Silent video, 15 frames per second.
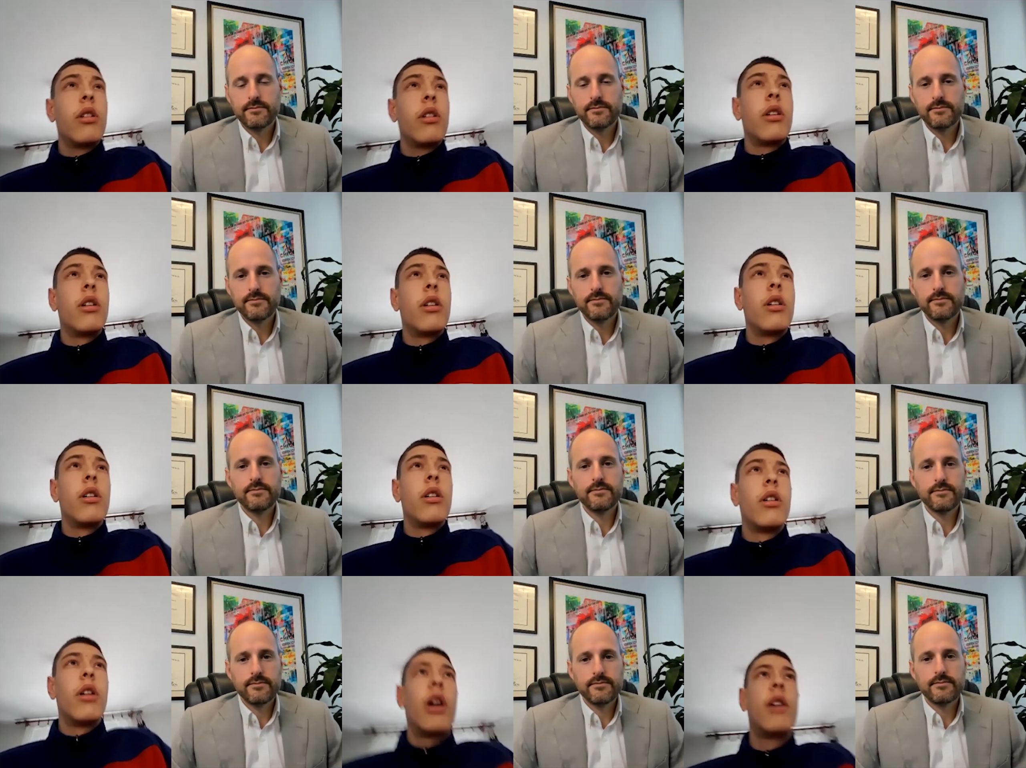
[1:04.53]
Speaker 1: I
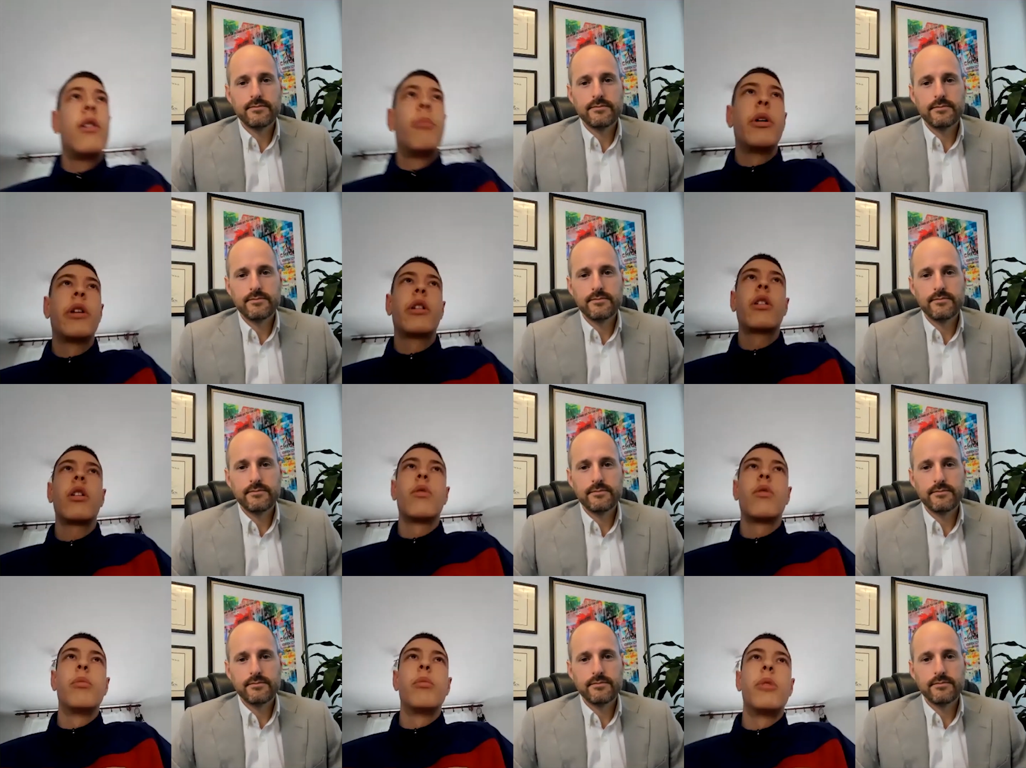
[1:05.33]
have a bank account with
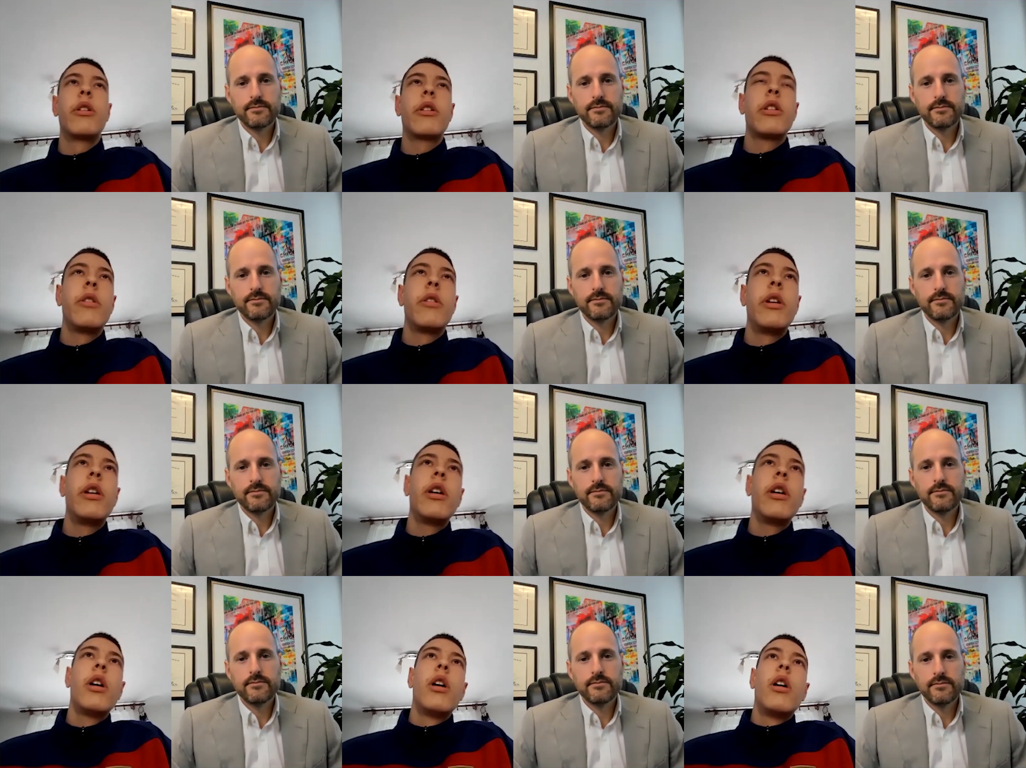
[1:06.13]
Mercury.
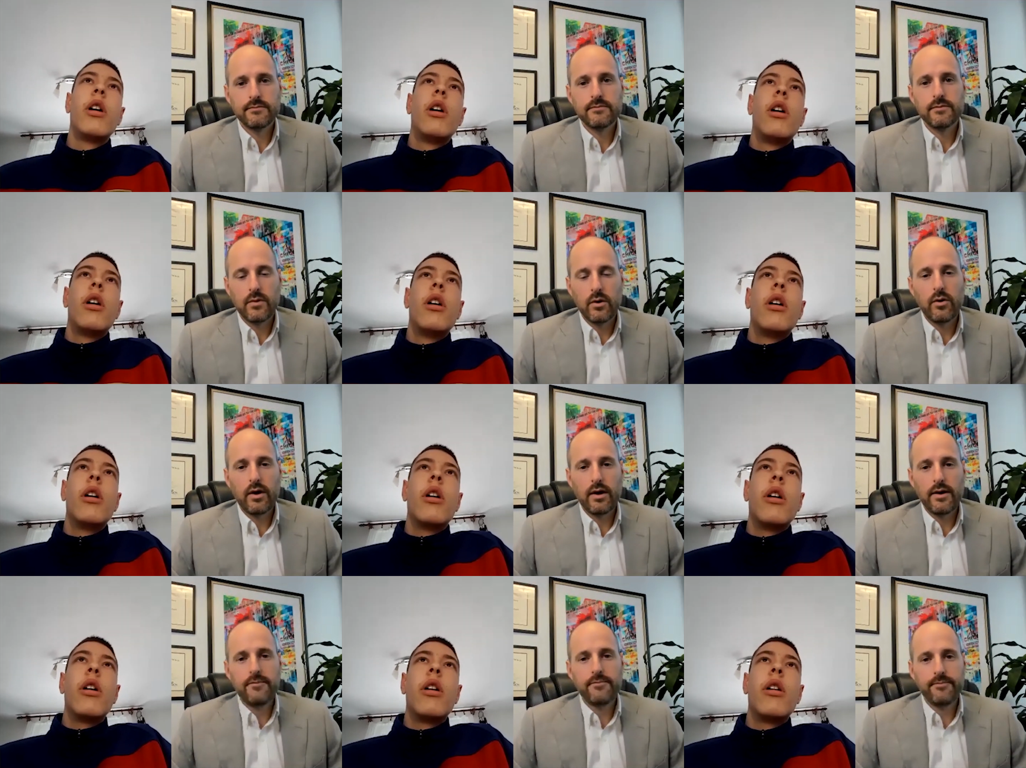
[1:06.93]

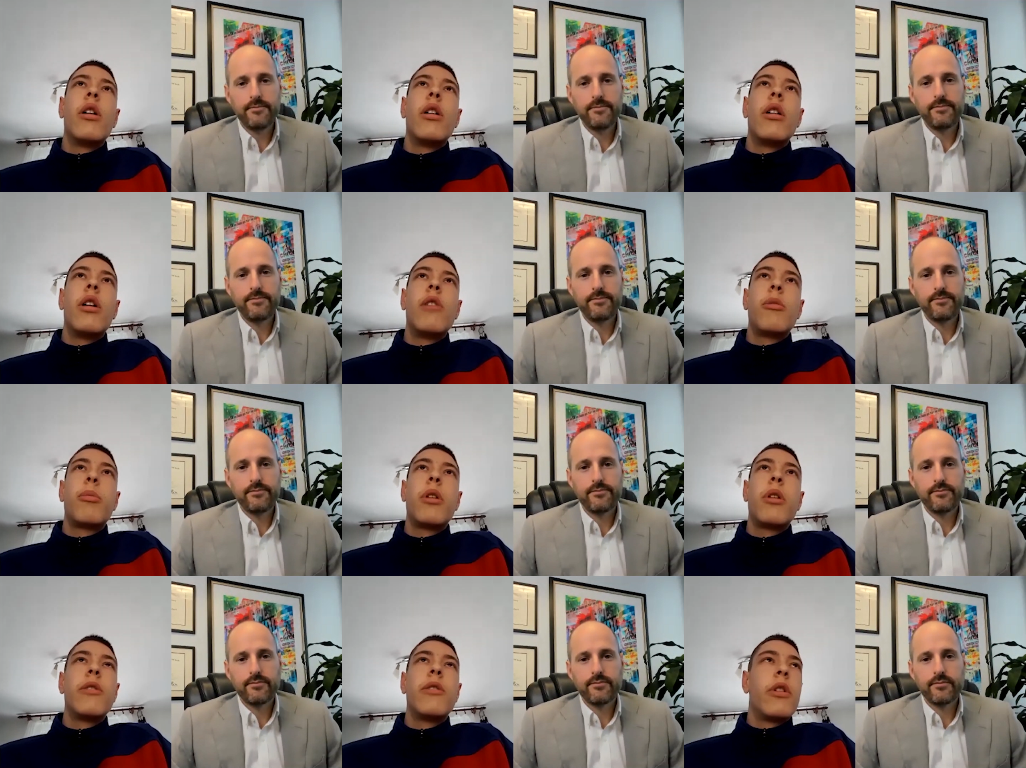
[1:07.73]
Okay.
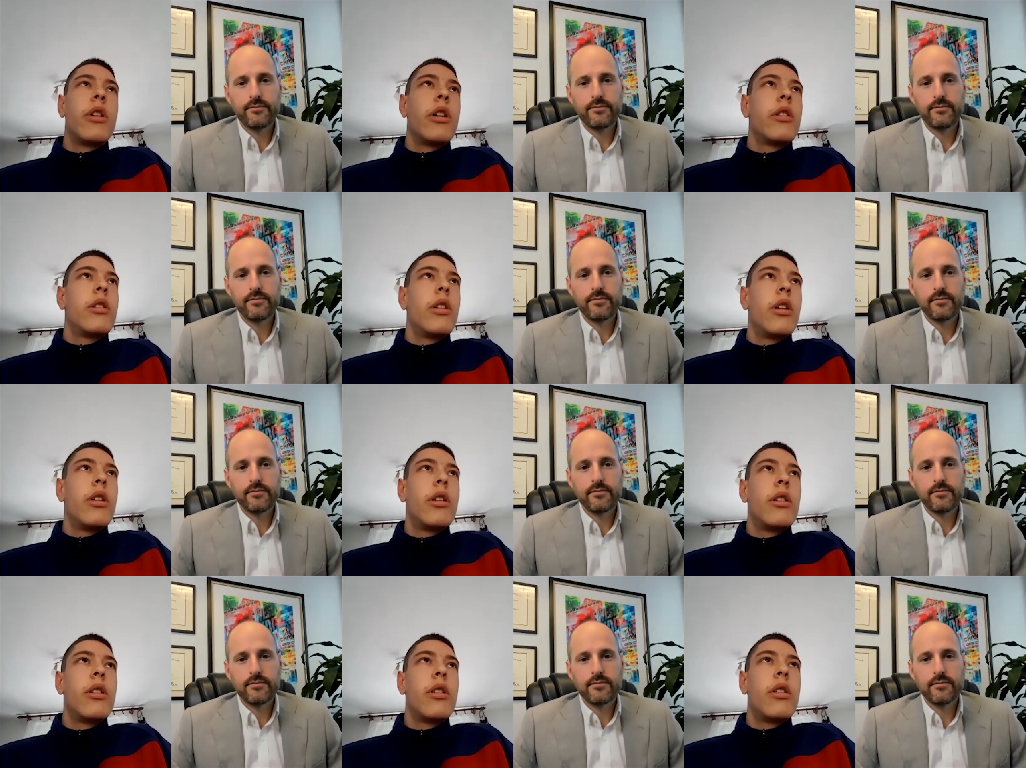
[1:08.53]
Applied for an
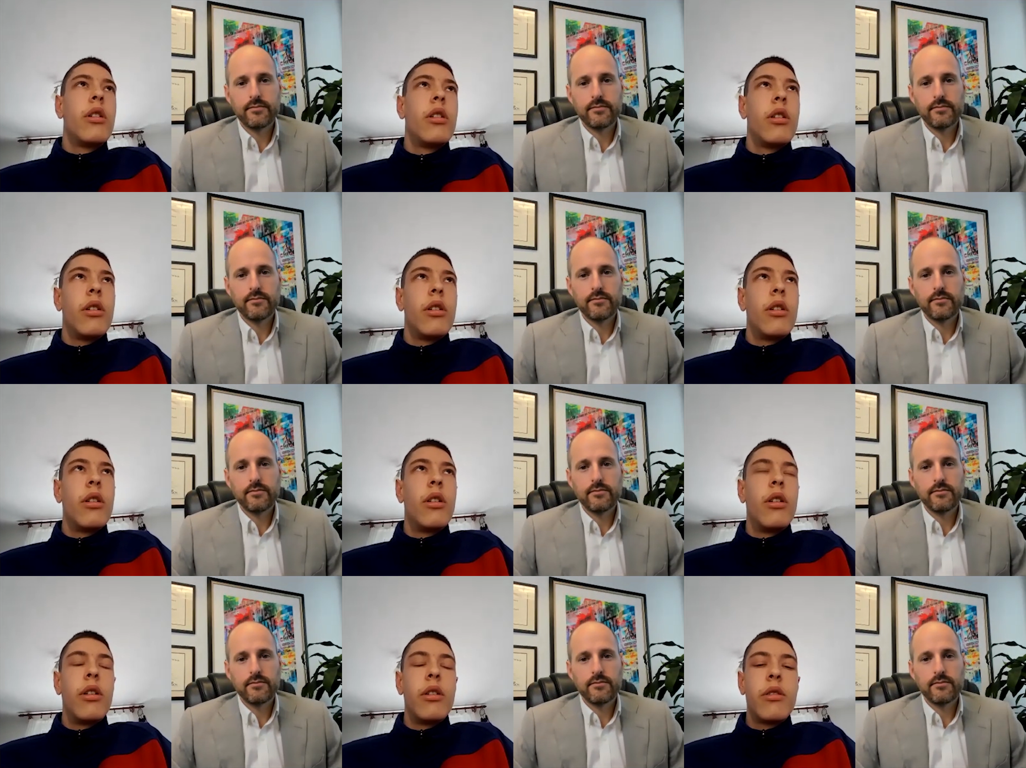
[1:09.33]
ITIN.
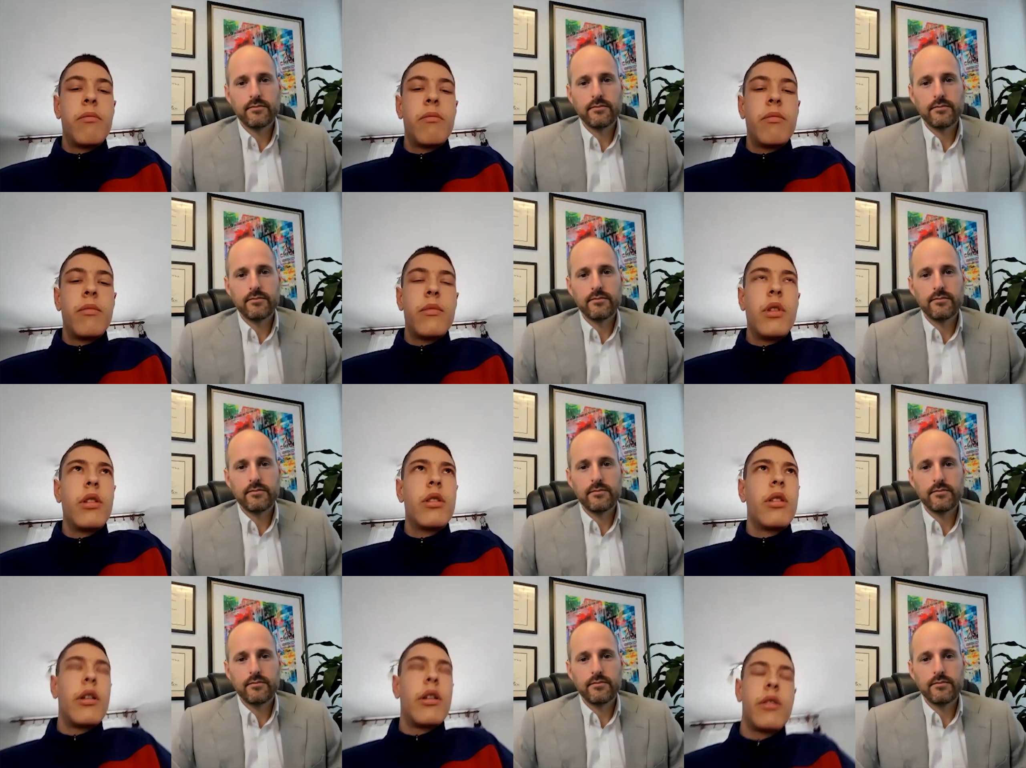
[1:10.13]
It
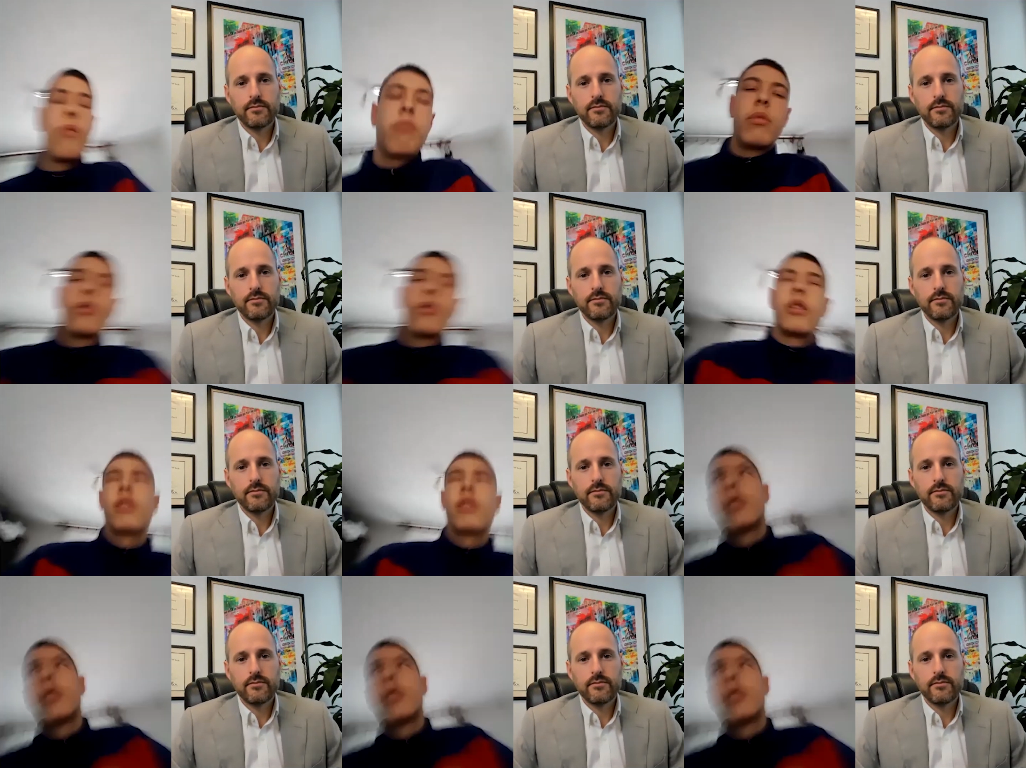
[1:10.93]
hasn't yet